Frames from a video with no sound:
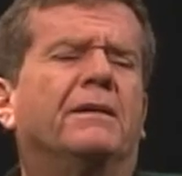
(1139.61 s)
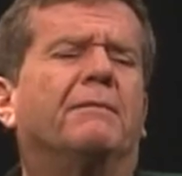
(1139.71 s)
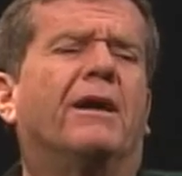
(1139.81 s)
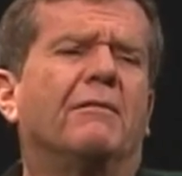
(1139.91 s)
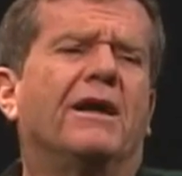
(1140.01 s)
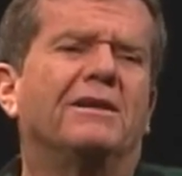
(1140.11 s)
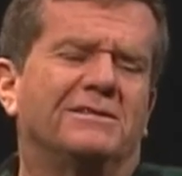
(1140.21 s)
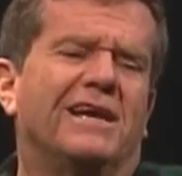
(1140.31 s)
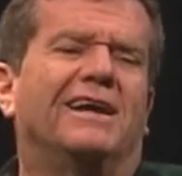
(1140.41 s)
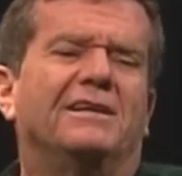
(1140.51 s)
But the bottom line
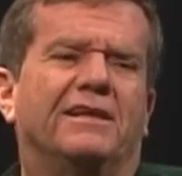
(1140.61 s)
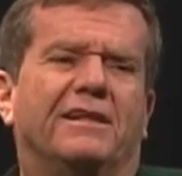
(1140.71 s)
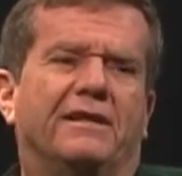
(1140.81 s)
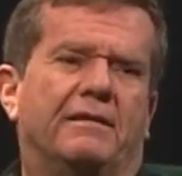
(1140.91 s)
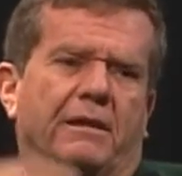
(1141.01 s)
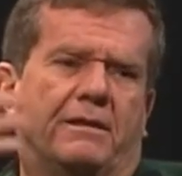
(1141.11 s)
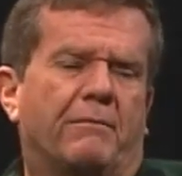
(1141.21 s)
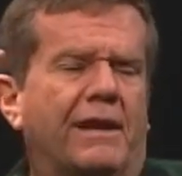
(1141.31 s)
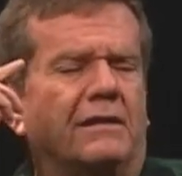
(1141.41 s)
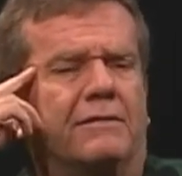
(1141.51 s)
is, yeah, he did. The,
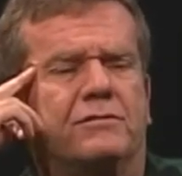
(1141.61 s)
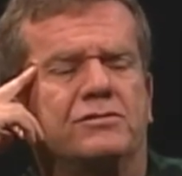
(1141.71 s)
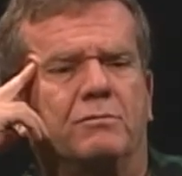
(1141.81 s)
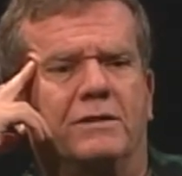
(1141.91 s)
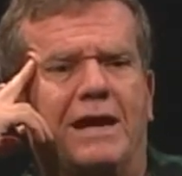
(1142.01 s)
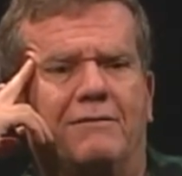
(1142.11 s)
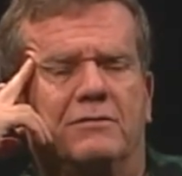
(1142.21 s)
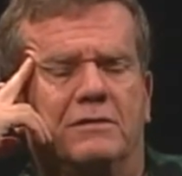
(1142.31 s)
Mike left the when, after